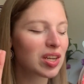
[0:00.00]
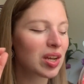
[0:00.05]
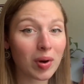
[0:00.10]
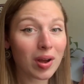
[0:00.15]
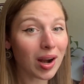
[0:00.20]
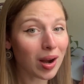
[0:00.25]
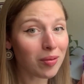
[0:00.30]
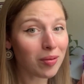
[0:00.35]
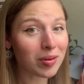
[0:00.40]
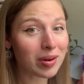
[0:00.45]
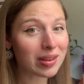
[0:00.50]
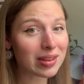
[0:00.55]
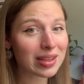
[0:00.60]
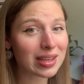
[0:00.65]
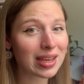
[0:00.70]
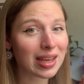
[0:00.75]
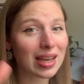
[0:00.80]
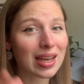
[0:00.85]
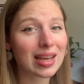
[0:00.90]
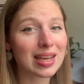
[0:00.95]
What I really
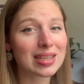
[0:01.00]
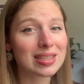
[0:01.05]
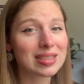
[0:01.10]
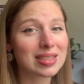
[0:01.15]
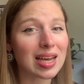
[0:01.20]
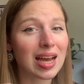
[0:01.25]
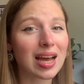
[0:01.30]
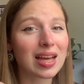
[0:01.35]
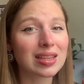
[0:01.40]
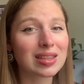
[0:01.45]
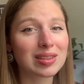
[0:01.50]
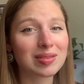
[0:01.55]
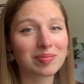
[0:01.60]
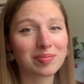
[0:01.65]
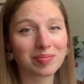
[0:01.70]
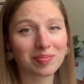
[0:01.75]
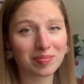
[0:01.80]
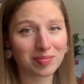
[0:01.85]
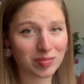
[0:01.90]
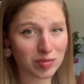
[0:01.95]
get is that
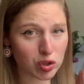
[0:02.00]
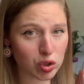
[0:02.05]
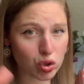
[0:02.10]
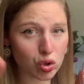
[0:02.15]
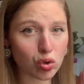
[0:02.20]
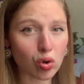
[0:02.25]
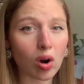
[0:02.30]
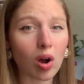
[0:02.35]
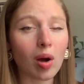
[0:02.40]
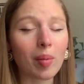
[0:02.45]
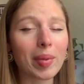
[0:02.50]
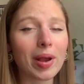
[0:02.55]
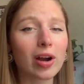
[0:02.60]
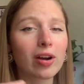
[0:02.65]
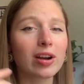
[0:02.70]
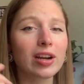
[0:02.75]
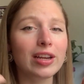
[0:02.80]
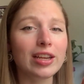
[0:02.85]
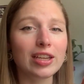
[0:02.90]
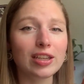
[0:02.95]

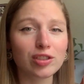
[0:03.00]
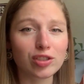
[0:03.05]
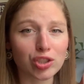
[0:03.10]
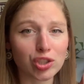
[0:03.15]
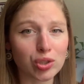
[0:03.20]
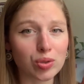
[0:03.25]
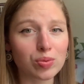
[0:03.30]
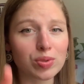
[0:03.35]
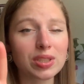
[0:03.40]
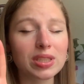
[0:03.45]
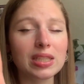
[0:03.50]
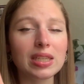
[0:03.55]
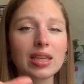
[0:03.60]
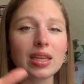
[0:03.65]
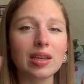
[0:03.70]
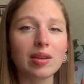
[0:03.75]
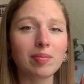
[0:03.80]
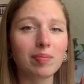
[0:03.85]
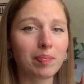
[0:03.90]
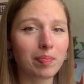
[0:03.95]
strawberry,
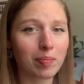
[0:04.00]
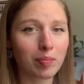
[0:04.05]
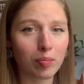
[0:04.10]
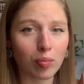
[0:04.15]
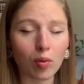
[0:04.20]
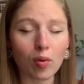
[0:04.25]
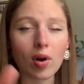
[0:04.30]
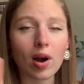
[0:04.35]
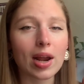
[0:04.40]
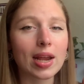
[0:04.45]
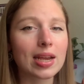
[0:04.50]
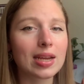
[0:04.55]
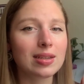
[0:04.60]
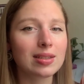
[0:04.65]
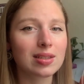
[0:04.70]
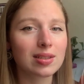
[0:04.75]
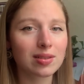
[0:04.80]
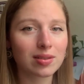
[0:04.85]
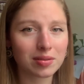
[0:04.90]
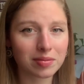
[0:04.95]
juicy,
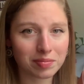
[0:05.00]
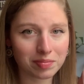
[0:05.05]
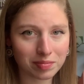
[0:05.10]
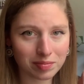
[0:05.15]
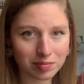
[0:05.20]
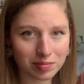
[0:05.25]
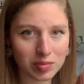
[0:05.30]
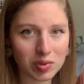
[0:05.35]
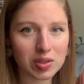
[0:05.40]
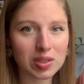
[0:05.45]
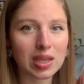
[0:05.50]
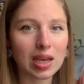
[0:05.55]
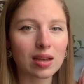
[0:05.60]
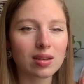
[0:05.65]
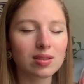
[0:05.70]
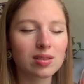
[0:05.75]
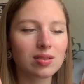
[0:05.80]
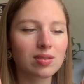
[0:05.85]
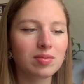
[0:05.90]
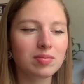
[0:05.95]
bright
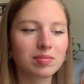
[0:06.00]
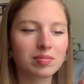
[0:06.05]
scent.